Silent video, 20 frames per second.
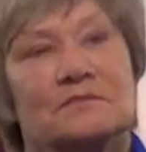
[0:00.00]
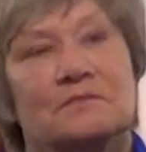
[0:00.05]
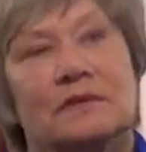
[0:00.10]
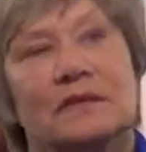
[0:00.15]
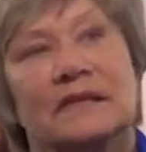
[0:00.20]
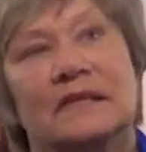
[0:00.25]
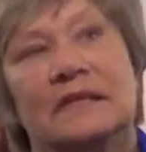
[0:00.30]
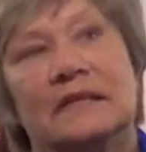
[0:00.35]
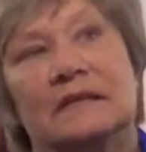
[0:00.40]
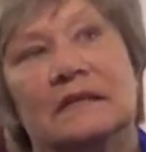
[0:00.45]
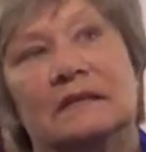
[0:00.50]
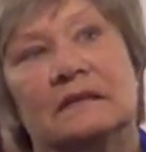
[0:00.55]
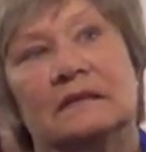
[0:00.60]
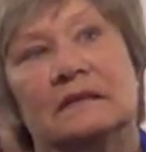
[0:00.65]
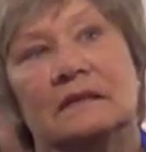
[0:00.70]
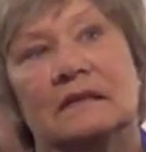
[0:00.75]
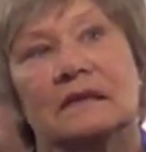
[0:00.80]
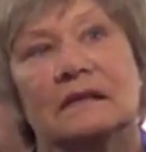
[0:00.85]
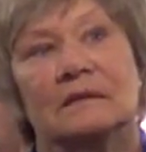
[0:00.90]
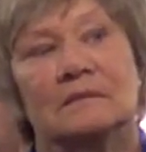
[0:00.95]
reading
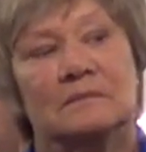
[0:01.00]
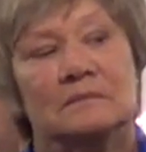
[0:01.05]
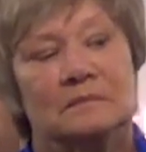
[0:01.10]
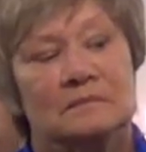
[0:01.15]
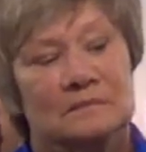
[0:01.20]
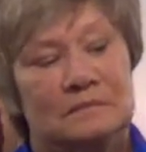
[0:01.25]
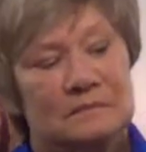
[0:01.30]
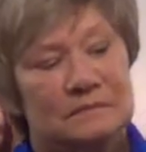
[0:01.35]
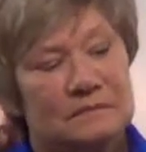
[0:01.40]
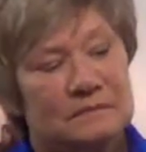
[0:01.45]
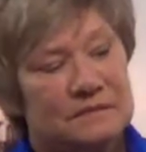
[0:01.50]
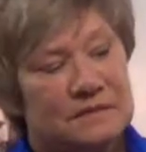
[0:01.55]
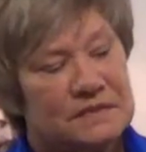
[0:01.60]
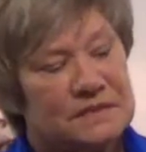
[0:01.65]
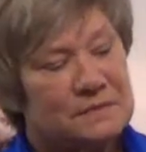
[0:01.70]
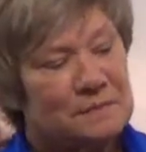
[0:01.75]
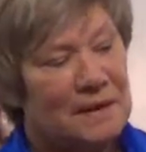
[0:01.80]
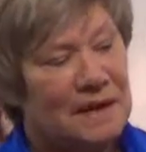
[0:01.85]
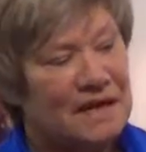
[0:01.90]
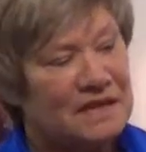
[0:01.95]

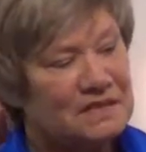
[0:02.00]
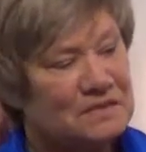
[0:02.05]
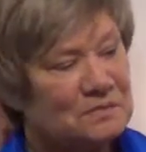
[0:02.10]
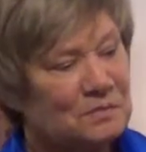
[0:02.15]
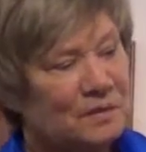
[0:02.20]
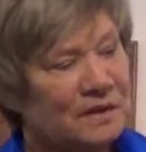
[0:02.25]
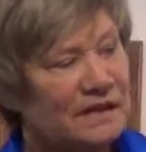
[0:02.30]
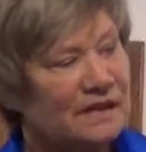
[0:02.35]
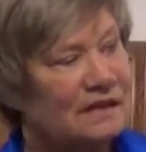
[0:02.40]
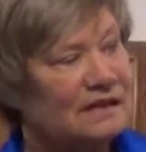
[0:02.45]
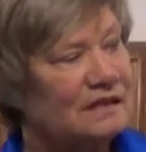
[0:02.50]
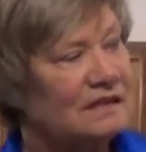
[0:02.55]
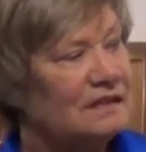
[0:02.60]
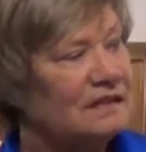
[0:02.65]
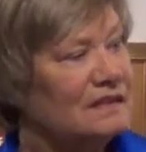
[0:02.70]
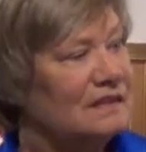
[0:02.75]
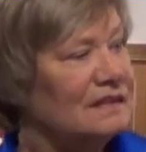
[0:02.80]
this past week,